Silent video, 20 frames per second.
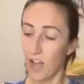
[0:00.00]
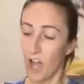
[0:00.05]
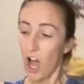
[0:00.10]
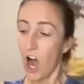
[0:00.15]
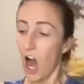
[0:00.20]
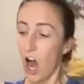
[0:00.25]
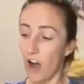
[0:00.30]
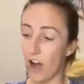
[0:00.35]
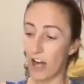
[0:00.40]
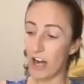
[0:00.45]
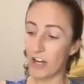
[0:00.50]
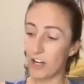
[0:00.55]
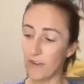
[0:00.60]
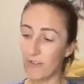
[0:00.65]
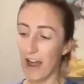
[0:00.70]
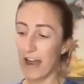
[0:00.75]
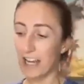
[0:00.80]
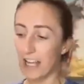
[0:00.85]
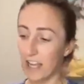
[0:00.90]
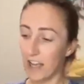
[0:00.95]
All right, are you
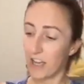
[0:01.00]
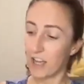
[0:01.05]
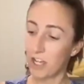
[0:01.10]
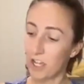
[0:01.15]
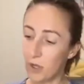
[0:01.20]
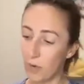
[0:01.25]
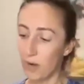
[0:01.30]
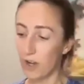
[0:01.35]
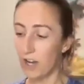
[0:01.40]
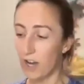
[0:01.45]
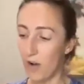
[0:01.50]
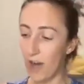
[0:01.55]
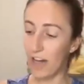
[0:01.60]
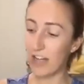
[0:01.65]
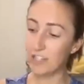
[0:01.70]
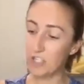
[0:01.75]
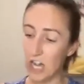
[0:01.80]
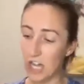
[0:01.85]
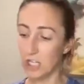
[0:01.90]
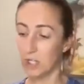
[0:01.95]
ready? You want to know how
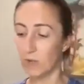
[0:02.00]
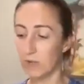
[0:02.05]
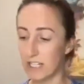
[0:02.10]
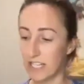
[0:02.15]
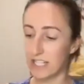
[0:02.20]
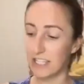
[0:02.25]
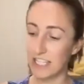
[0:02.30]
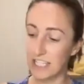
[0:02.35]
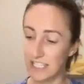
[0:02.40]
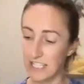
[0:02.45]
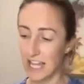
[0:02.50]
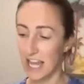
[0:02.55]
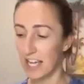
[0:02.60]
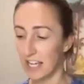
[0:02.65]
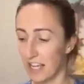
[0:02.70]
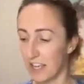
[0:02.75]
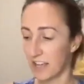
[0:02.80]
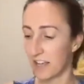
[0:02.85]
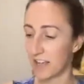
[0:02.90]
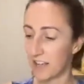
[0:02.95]
Joshua did this thing?
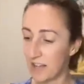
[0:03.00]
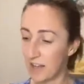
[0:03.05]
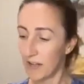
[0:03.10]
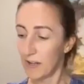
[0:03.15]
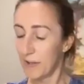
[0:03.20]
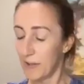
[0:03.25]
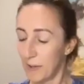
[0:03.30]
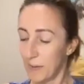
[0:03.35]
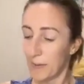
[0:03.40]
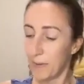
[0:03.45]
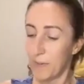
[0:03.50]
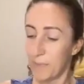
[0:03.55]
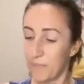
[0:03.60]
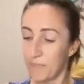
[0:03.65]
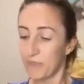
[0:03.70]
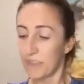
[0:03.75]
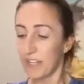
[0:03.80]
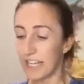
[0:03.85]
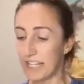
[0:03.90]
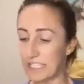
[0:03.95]

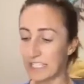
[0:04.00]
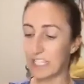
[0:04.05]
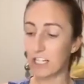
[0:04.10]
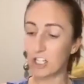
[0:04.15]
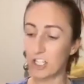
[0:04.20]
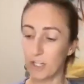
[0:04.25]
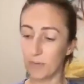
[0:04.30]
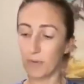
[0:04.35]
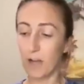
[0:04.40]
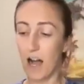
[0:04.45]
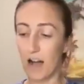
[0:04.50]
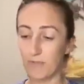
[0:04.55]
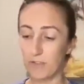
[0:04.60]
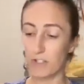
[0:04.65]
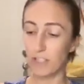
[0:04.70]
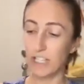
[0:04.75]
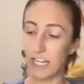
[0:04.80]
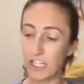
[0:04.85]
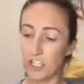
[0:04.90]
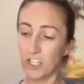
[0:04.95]
his leadership
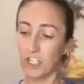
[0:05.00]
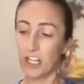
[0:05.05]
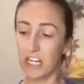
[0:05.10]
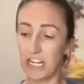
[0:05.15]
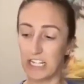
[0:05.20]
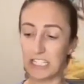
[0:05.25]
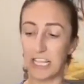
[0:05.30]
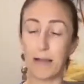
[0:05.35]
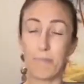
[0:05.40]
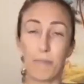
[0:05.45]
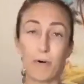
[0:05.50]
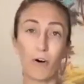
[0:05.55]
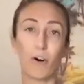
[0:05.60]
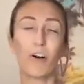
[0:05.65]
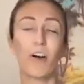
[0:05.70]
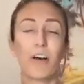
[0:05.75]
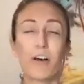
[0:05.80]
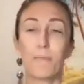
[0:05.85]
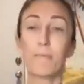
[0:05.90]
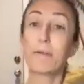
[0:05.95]
conversation and example
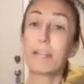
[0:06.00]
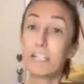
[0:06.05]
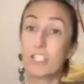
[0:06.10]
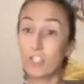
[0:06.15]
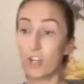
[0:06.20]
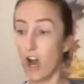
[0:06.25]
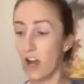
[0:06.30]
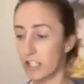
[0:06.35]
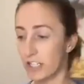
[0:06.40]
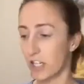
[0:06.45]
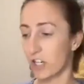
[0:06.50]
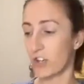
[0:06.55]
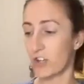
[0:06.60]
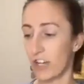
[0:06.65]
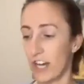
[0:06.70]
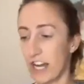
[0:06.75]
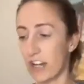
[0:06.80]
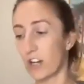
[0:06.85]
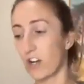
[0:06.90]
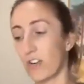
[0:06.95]
be strong and
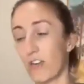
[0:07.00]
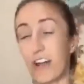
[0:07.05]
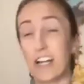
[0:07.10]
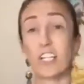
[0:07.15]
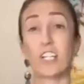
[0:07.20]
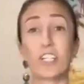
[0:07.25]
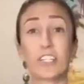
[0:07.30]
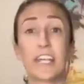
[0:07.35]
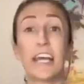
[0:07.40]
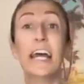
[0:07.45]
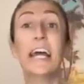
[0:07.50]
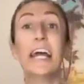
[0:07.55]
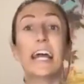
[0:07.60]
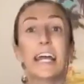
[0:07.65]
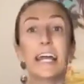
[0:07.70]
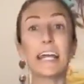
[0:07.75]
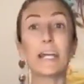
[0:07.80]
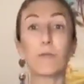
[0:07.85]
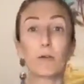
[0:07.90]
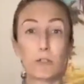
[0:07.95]
courageous. He
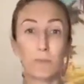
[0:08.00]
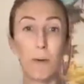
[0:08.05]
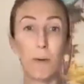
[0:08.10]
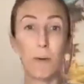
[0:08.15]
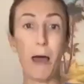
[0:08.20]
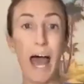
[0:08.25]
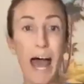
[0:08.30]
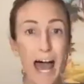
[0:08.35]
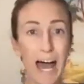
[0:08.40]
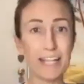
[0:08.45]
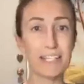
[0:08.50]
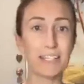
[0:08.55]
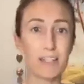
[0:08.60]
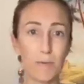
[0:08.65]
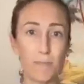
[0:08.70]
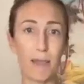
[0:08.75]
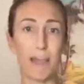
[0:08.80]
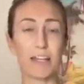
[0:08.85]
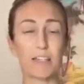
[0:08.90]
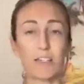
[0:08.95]
was passed the
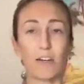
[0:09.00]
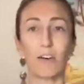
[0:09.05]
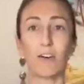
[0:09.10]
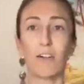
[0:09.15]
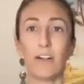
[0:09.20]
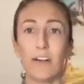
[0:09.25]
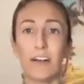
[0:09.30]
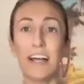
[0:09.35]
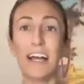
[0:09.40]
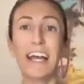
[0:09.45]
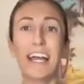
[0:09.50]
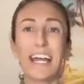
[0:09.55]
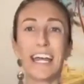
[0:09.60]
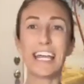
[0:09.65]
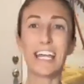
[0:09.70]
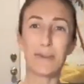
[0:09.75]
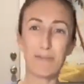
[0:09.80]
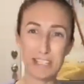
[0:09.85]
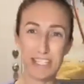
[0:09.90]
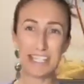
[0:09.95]
mantle, he
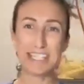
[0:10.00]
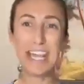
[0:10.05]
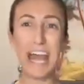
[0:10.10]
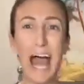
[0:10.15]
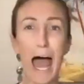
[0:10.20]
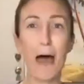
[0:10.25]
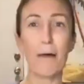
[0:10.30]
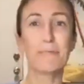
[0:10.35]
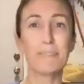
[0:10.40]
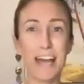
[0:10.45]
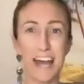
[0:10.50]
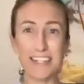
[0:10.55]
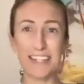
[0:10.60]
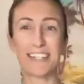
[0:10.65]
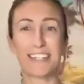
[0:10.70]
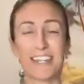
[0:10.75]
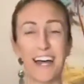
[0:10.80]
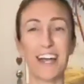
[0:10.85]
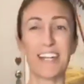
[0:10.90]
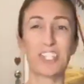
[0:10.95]
was tapped as
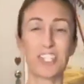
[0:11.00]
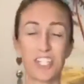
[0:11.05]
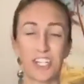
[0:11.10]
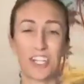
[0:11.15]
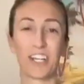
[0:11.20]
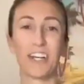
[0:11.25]
such.